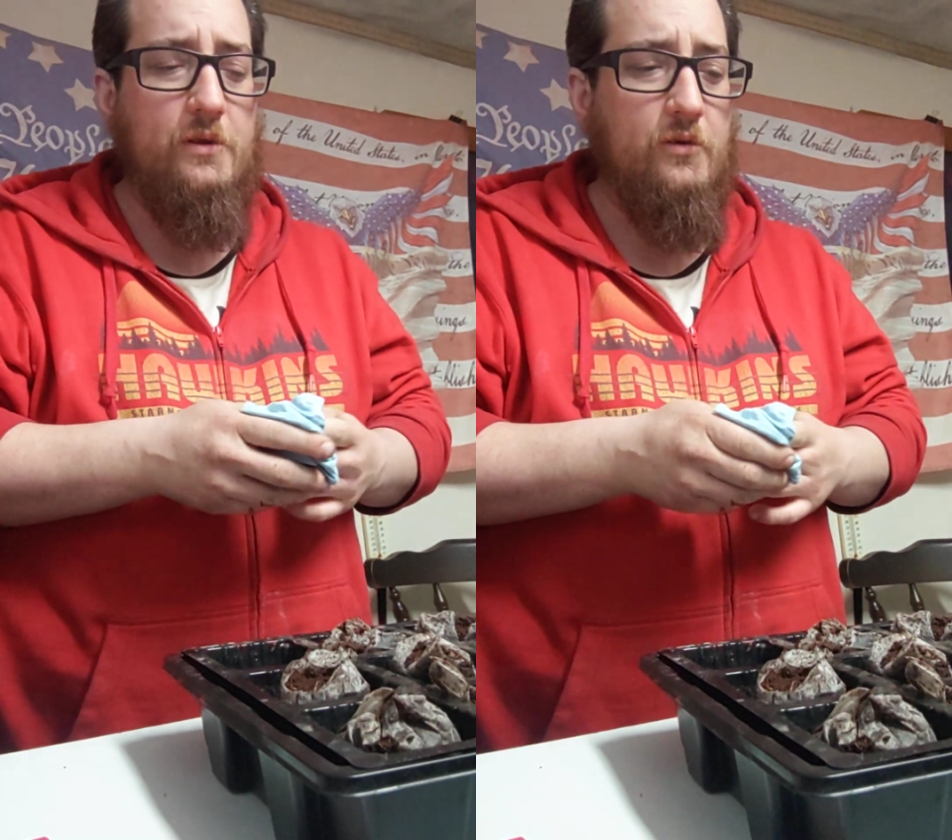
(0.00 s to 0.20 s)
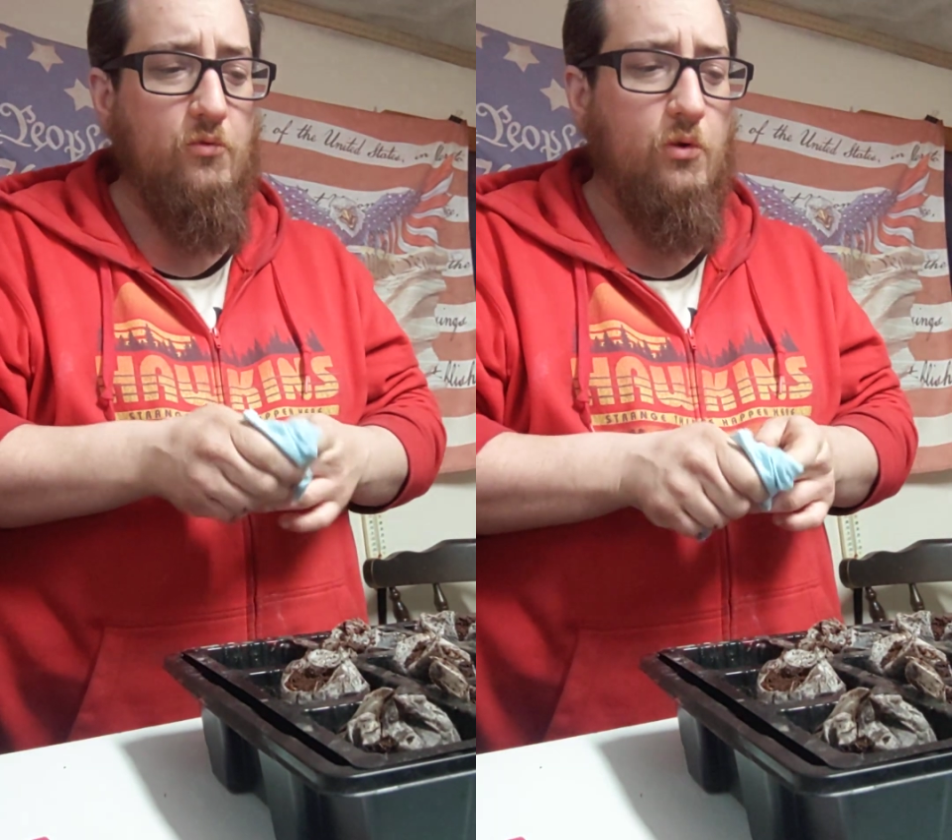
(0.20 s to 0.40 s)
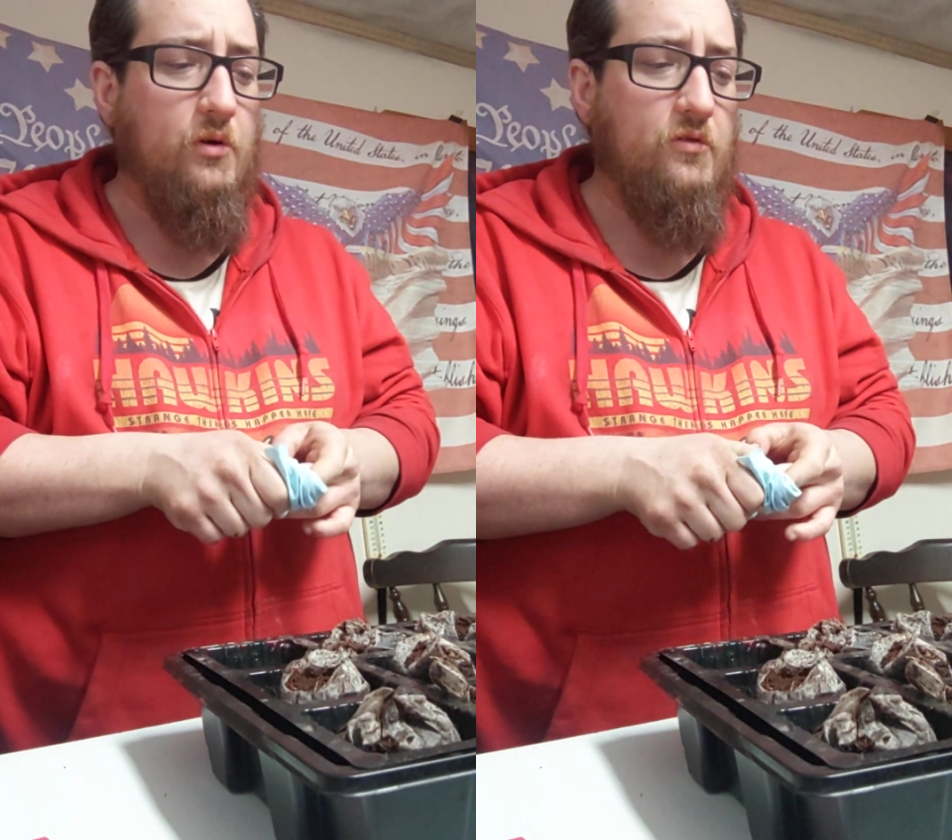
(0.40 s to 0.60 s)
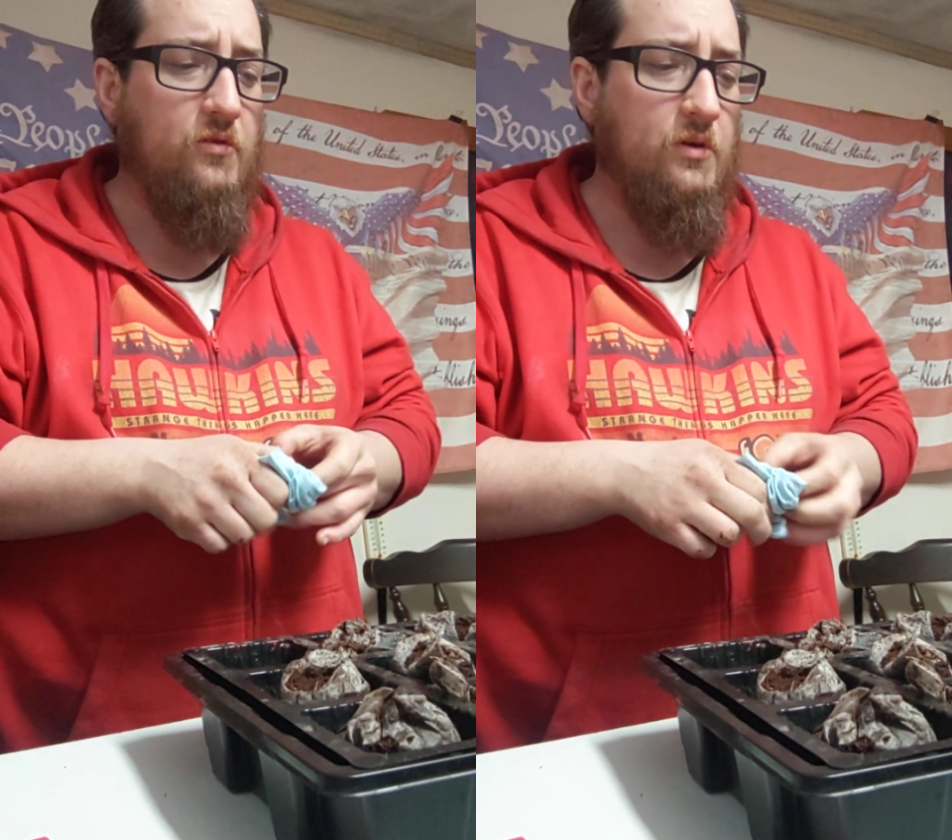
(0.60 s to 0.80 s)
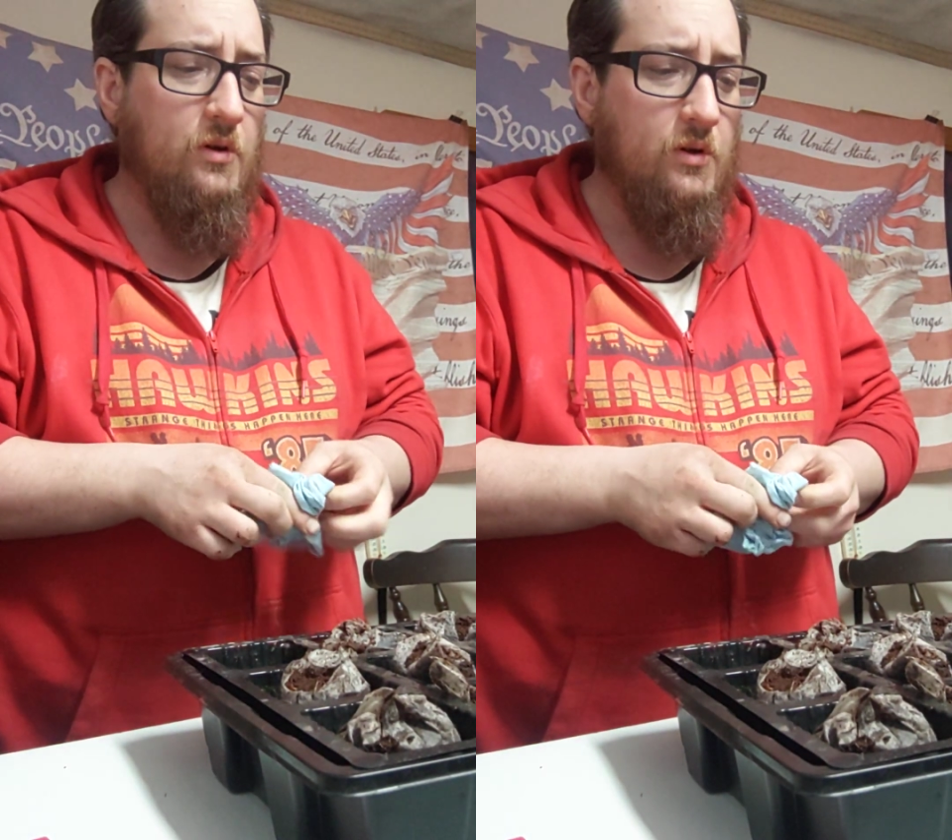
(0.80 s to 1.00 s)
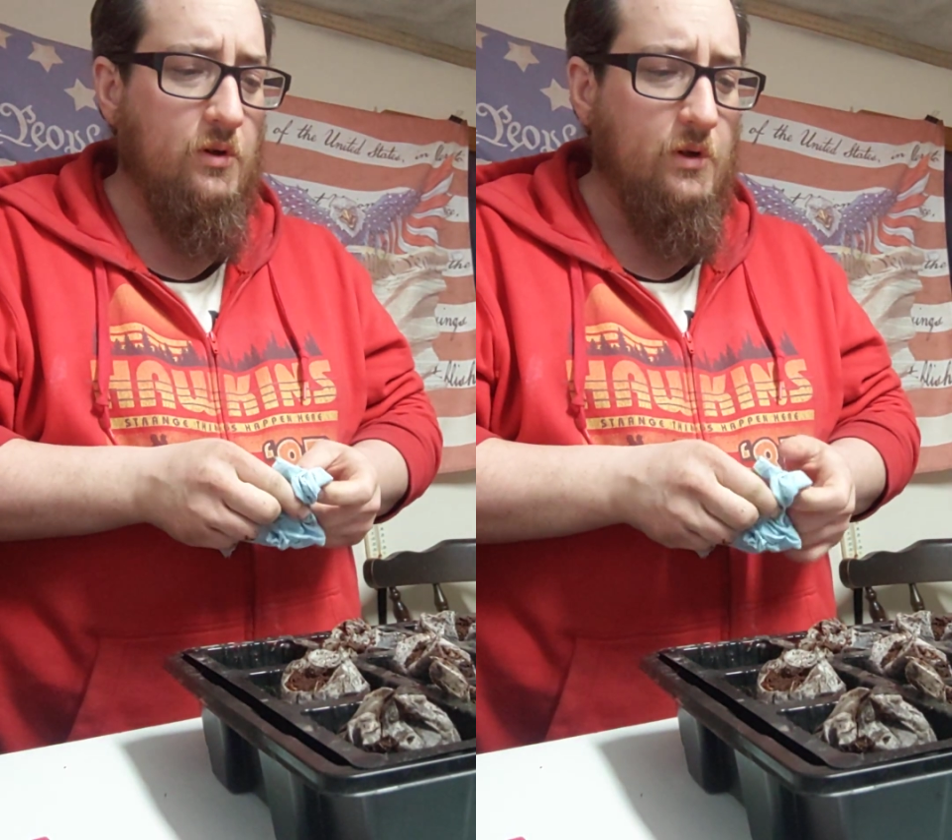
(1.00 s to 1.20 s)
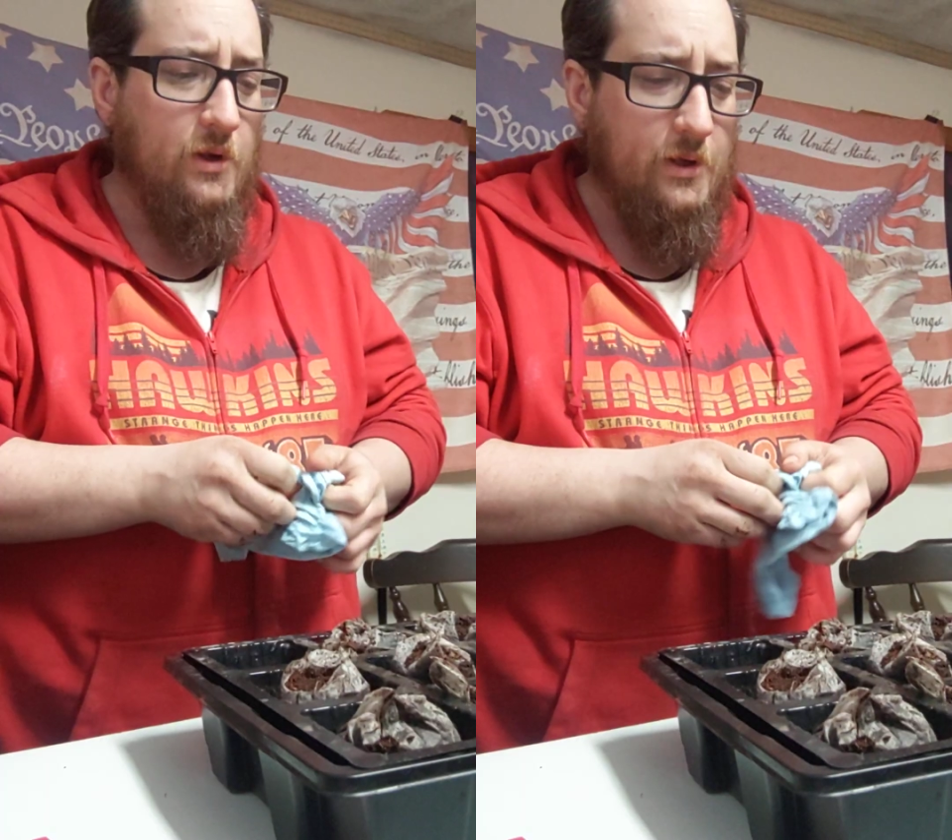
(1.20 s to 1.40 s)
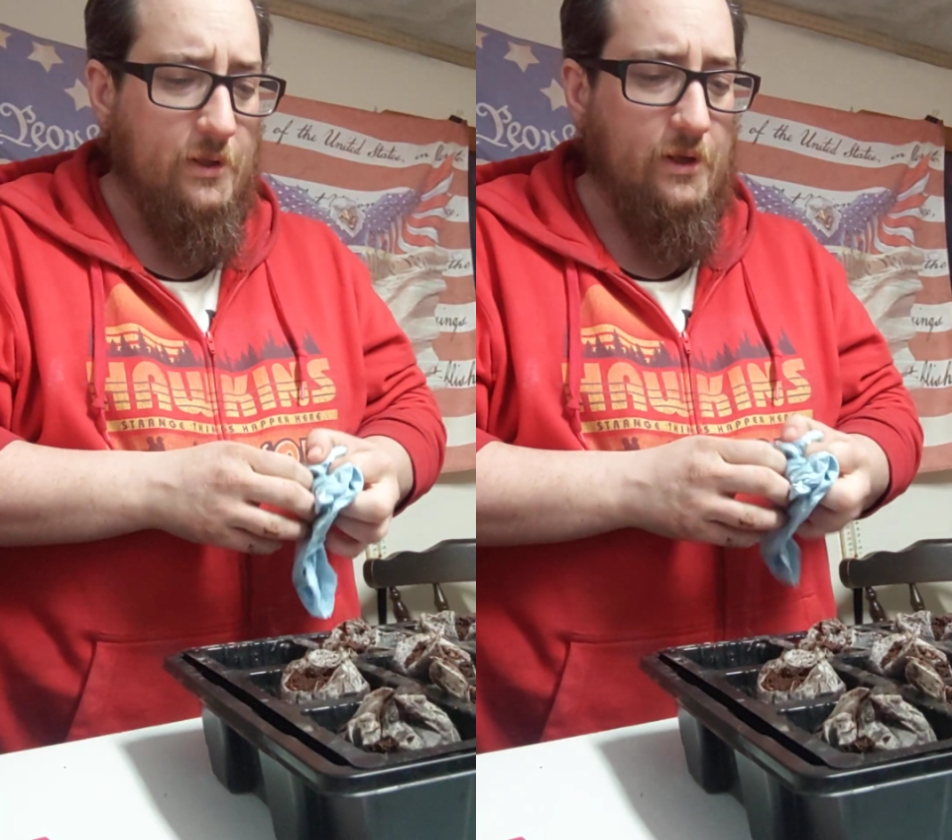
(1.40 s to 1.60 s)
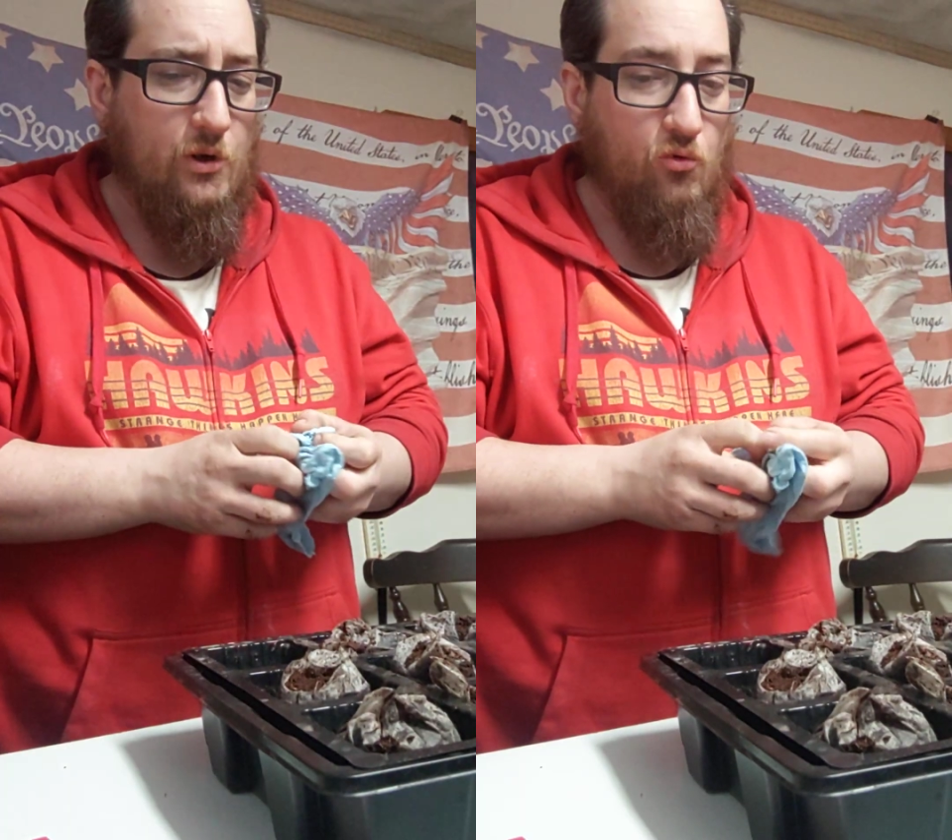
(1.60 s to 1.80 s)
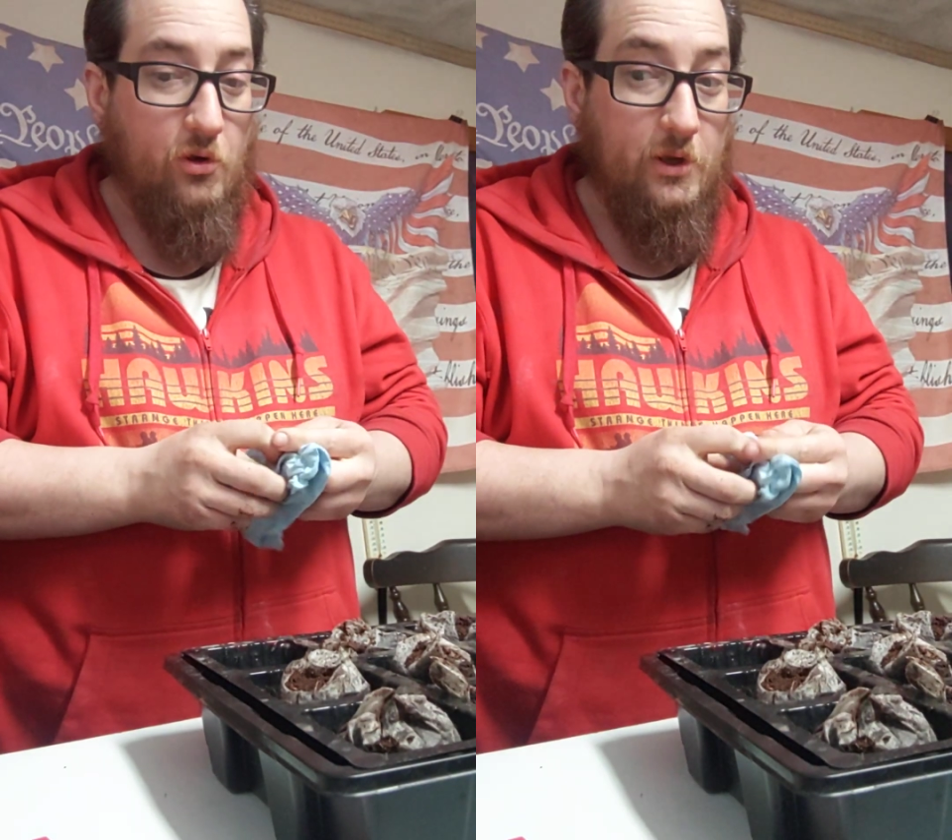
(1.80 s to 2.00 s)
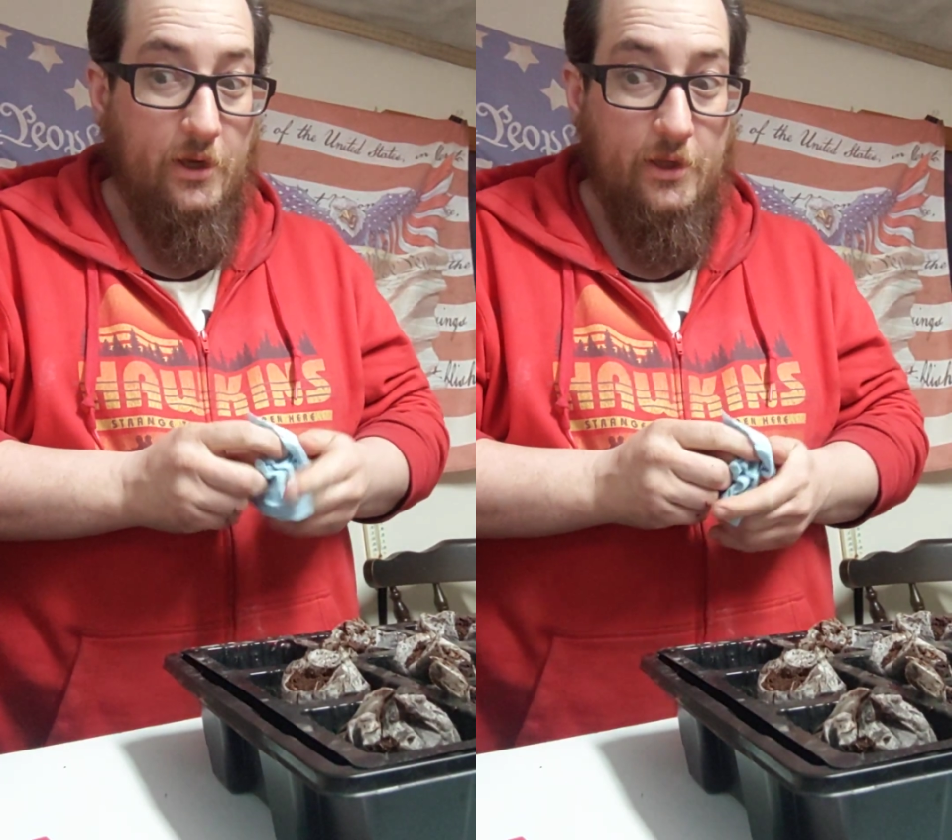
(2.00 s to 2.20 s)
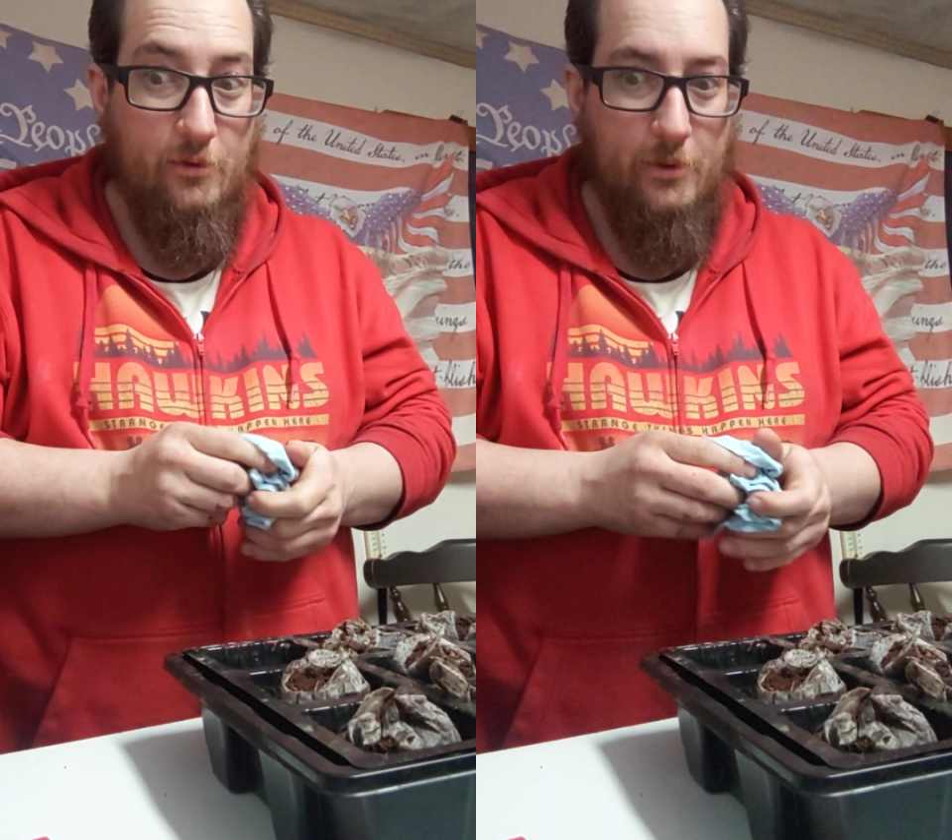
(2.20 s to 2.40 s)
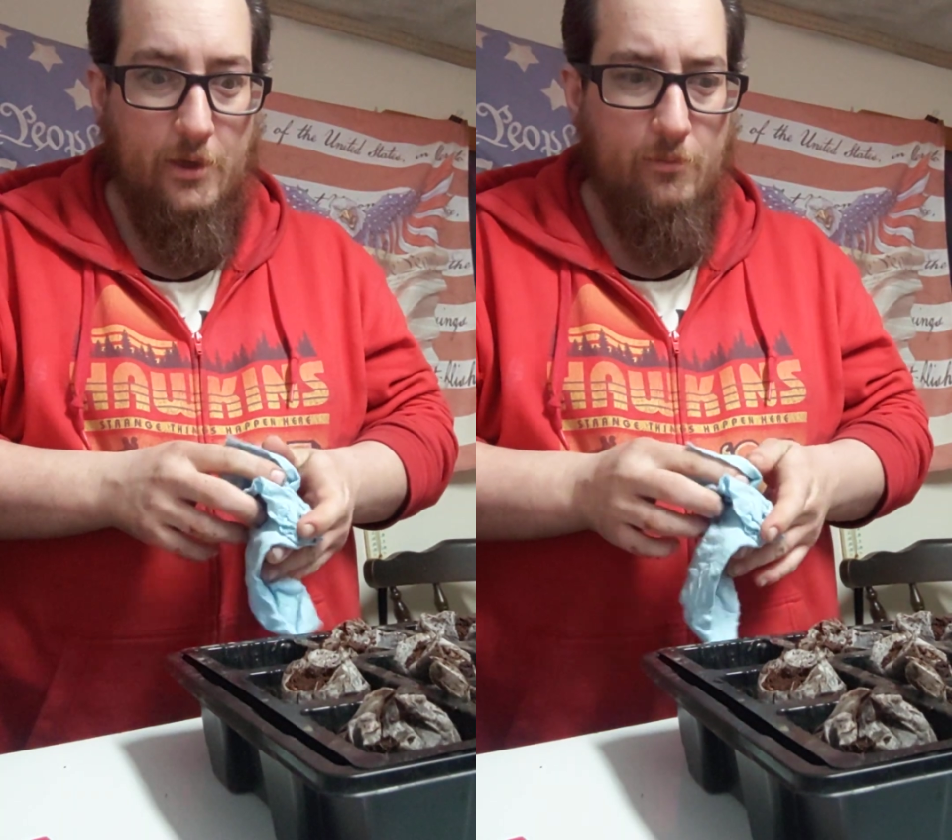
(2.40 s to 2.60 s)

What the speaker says: things worse than they really need to be.